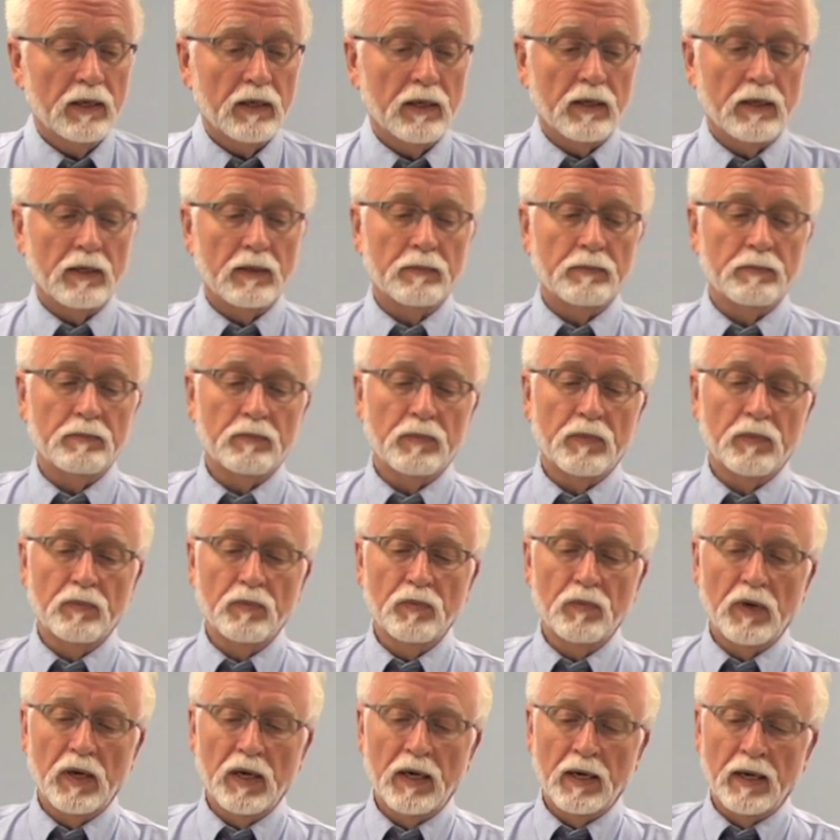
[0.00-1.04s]
um,
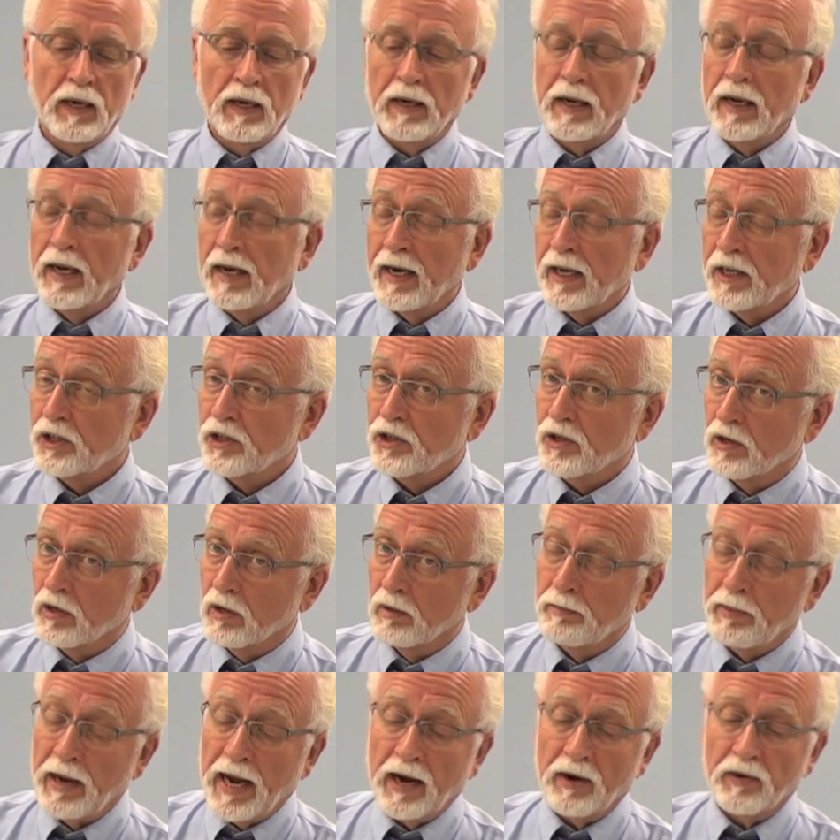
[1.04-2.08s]
uh, an
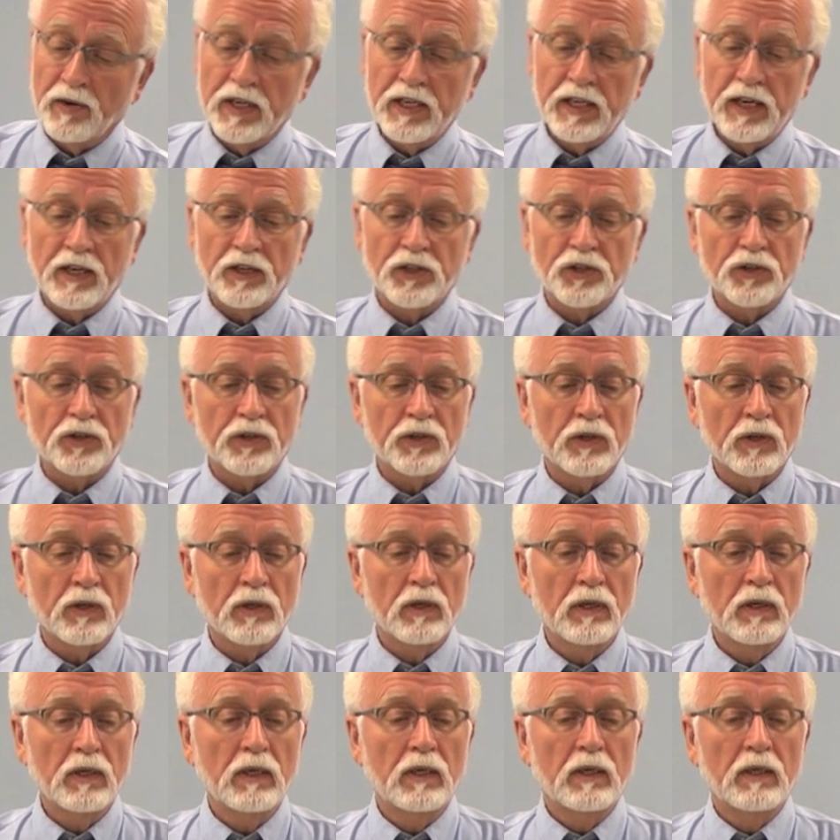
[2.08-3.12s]
external battery tester,